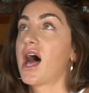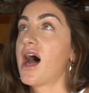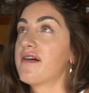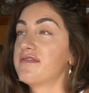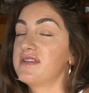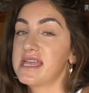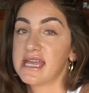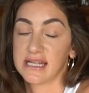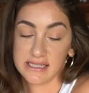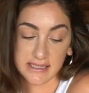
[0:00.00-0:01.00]
of
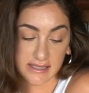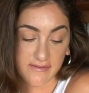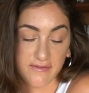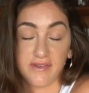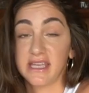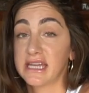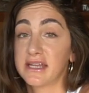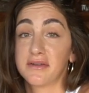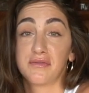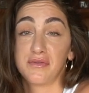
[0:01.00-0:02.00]

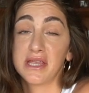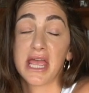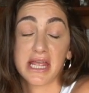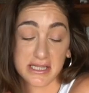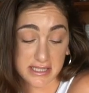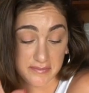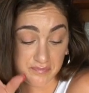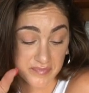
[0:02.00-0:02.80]
vegans.